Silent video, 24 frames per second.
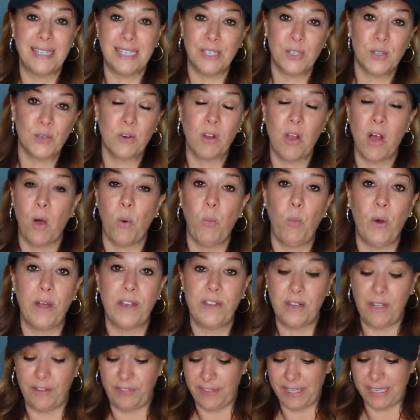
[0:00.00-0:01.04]
these are all
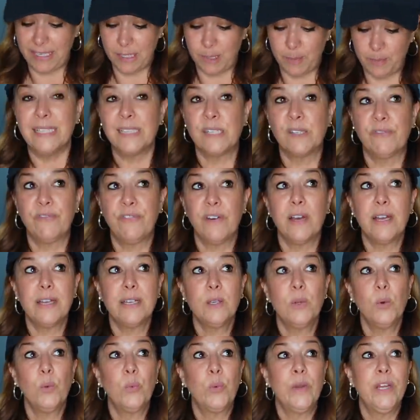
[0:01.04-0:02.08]
Whatnot things. It's
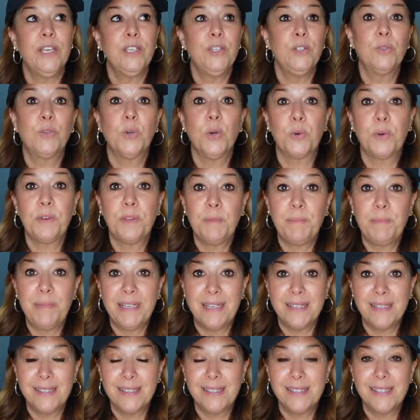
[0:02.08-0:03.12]
fun when you go to the
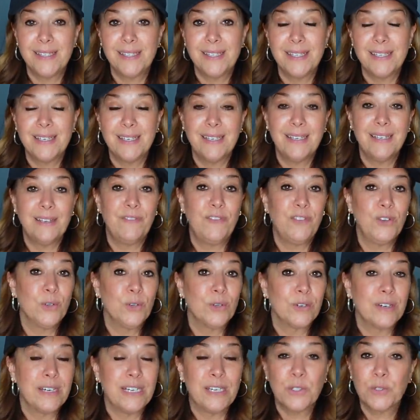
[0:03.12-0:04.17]
bins if
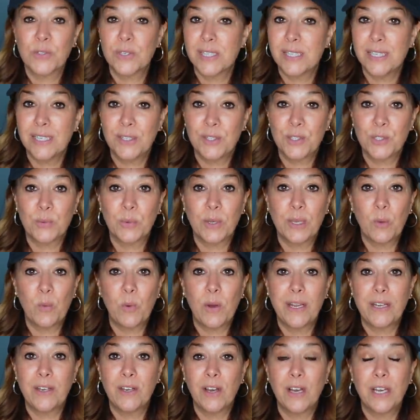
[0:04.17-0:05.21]
you're interested in doing
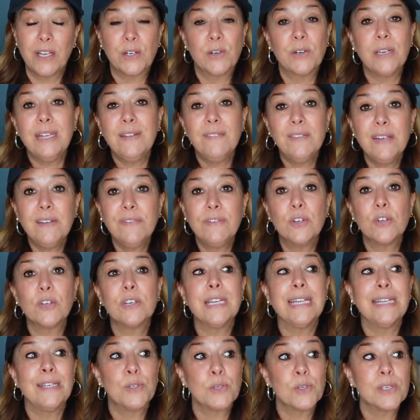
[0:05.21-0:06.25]
Whatnot, or even if you're
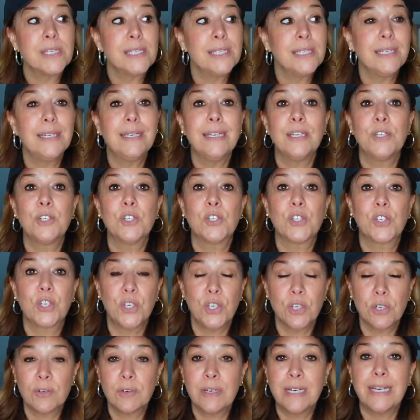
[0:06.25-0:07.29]
interested in just
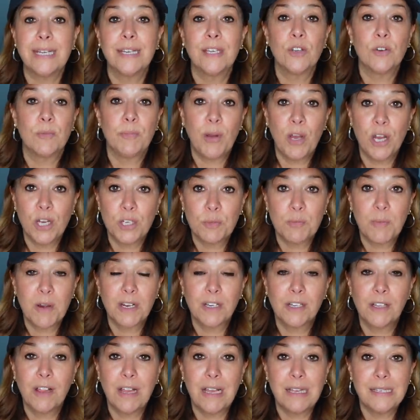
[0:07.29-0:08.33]
curating your
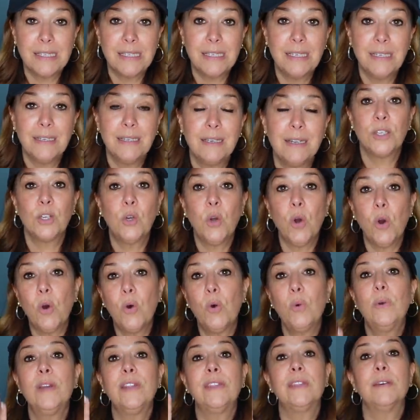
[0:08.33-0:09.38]
Poshmark closet.
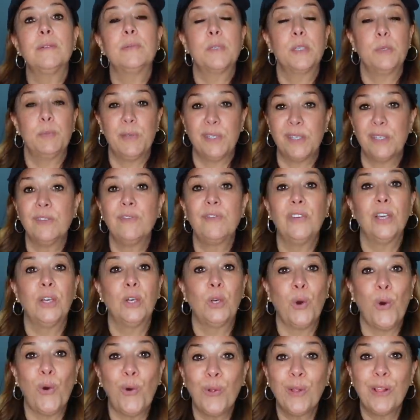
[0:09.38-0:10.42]
Go with a specific
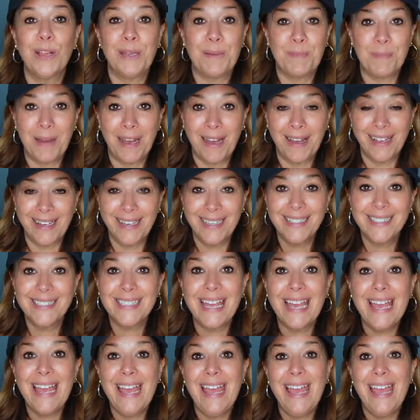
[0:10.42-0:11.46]
goal in mind,